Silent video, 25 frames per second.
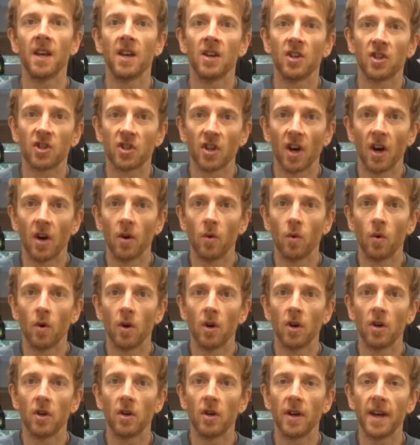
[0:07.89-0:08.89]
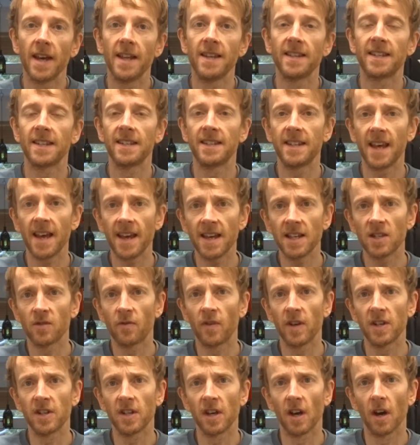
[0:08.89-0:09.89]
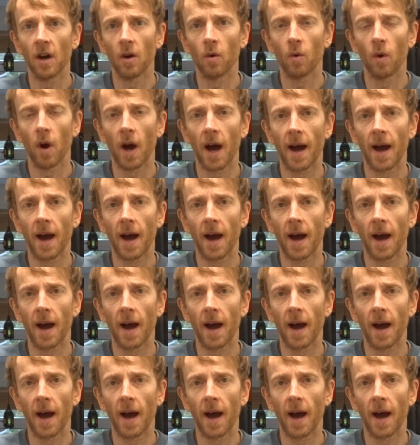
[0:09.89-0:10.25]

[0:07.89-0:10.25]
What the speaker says: So in today's video,